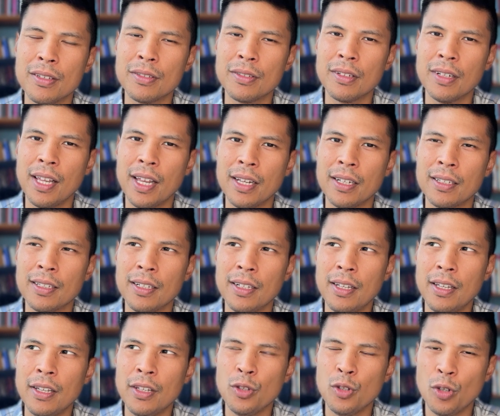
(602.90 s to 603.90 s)
you're like,
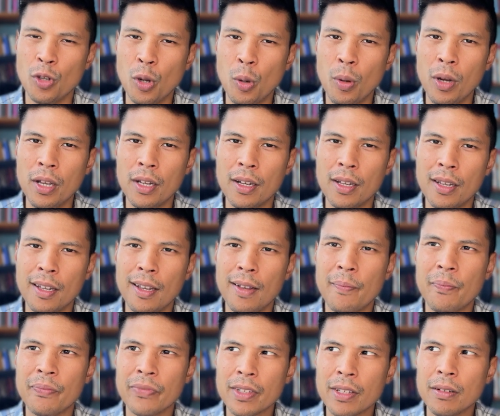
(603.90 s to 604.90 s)
you know what?
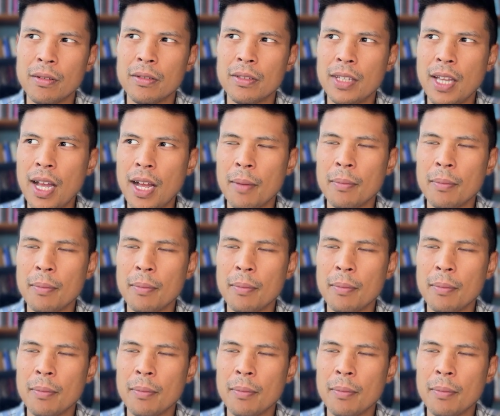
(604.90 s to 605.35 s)
Yeah,